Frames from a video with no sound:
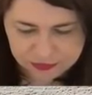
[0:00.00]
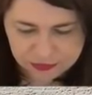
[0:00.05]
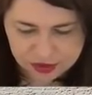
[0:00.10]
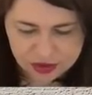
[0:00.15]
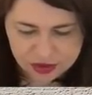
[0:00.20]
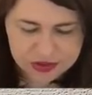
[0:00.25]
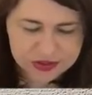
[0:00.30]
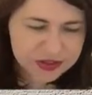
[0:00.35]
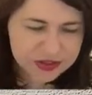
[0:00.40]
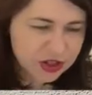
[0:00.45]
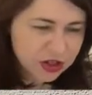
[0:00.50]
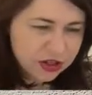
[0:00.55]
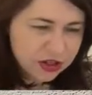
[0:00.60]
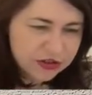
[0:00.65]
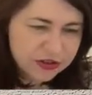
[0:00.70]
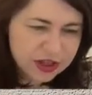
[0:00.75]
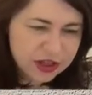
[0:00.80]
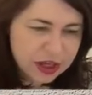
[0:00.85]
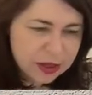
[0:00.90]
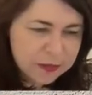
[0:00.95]
Because, so, you
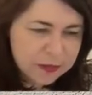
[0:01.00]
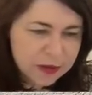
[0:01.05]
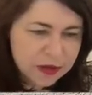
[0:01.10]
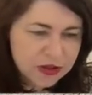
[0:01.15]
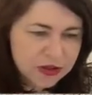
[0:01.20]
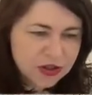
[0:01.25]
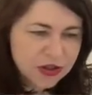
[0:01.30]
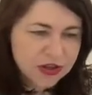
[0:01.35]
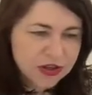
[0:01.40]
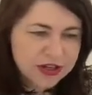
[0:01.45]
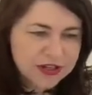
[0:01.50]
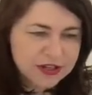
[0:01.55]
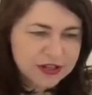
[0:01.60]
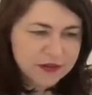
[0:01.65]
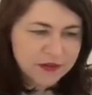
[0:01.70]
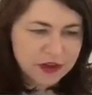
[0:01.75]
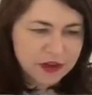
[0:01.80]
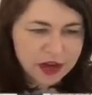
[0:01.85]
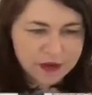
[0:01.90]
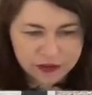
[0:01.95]
know, the hippo dies,
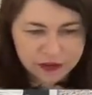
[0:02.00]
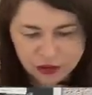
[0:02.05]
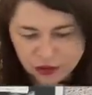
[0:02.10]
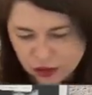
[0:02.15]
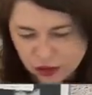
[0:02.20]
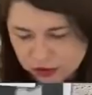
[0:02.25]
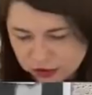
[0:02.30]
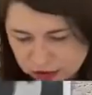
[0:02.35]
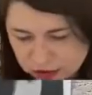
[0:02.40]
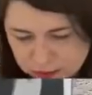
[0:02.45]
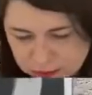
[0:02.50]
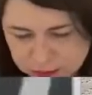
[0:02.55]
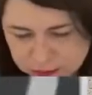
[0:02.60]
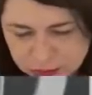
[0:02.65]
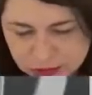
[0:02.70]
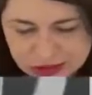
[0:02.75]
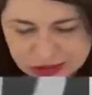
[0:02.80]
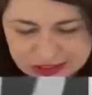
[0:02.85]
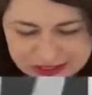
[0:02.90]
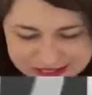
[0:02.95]
if you haven't got them,
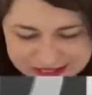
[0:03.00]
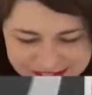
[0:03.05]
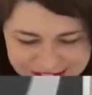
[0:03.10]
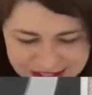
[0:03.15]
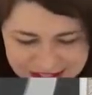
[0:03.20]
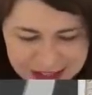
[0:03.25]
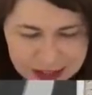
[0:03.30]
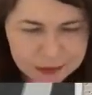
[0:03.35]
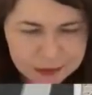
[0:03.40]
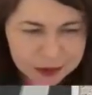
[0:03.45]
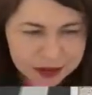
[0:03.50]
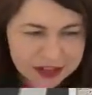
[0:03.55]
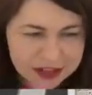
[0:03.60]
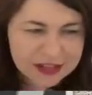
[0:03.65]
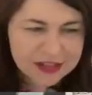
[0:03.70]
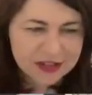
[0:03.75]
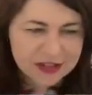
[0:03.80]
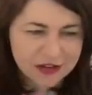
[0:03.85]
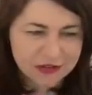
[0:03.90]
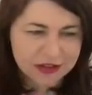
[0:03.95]
please,
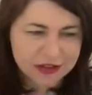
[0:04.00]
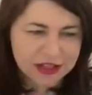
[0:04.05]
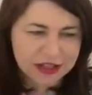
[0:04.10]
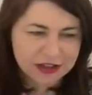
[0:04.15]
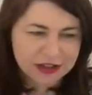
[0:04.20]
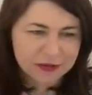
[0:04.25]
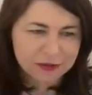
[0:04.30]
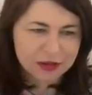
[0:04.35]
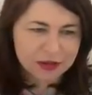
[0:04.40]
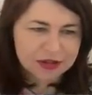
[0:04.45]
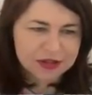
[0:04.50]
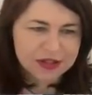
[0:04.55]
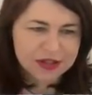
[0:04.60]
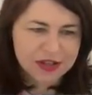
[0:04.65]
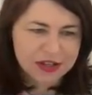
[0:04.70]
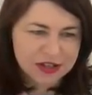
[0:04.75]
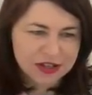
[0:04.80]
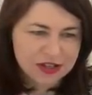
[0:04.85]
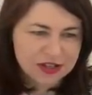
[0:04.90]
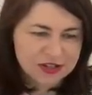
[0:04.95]
please go and get them because
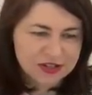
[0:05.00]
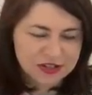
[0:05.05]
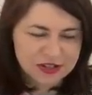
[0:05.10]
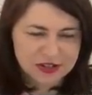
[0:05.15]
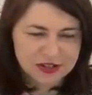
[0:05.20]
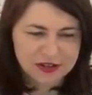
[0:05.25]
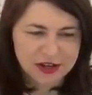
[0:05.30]
they're just